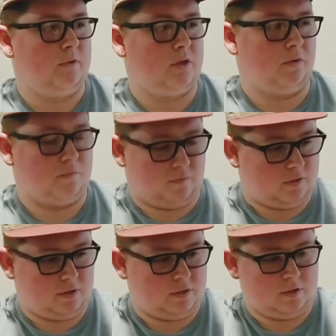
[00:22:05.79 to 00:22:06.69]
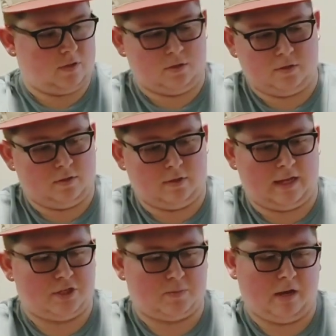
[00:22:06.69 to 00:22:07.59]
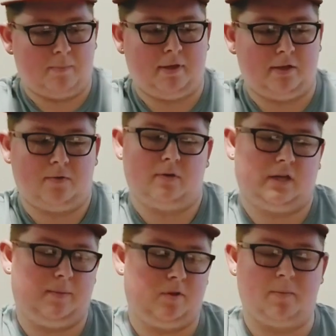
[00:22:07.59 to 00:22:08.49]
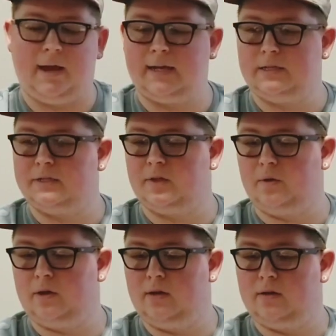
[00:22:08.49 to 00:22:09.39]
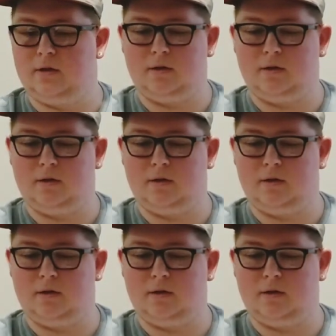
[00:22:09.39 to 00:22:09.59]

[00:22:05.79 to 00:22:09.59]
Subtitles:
So that's just my opinion on keeping your magazines loaded.